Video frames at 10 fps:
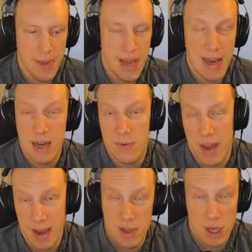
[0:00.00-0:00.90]
And we
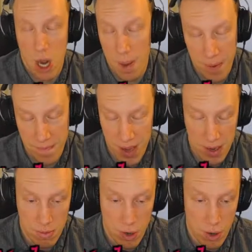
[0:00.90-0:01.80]
have the COPPA
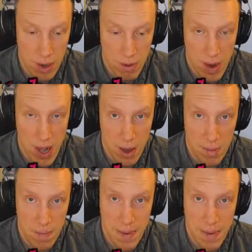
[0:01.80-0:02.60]
thing going around.